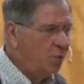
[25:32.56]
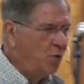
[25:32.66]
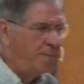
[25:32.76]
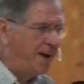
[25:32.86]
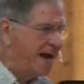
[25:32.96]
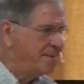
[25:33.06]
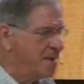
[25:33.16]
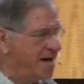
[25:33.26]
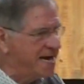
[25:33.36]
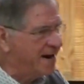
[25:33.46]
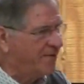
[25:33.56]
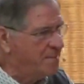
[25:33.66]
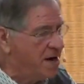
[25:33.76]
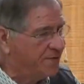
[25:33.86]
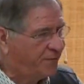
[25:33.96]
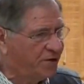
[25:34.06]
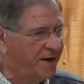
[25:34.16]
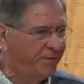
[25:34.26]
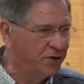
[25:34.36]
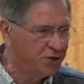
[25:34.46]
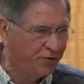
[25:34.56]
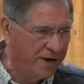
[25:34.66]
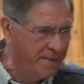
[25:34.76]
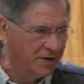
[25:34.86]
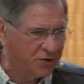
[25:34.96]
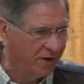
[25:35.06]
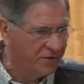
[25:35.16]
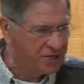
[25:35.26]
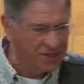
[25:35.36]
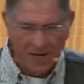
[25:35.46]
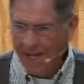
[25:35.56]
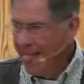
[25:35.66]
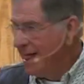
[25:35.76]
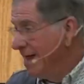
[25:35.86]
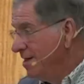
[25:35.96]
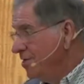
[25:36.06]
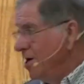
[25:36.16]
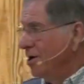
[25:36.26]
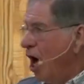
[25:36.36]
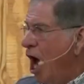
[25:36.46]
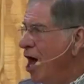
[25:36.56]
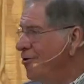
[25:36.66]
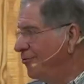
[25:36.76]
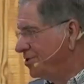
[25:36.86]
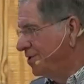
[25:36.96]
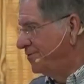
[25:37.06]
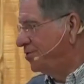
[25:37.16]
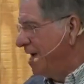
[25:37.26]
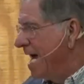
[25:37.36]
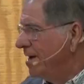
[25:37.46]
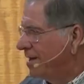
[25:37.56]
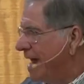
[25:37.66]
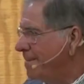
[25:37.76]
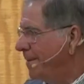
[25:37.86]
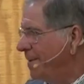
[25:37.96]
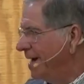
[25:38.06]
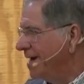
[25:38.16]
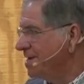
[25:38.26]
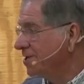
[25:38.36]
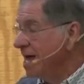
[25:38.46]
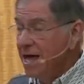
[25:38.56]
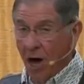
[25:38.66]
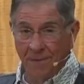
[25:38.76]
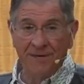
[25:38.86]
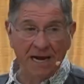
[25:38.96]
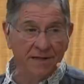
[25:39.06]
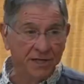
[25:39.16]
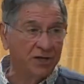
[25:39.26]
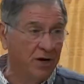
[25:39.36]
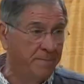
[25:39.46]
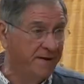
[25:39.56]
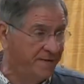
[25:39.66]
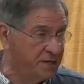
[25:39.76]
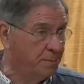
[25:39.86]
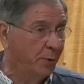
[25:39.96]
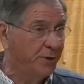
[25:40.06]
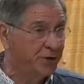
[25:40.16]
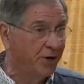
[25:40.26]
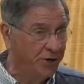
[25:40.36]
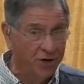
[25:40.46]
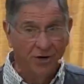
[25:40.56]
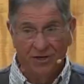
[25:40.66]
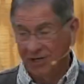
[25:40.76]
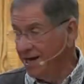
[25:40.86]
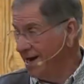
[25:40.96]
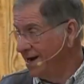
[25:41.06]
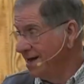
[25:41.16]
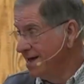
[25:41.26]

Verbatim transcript: We're paying money every month for different streaming services. There are hundreds of channel capabilities. I'm telling you, this is going to be a visible return. You're going to see it.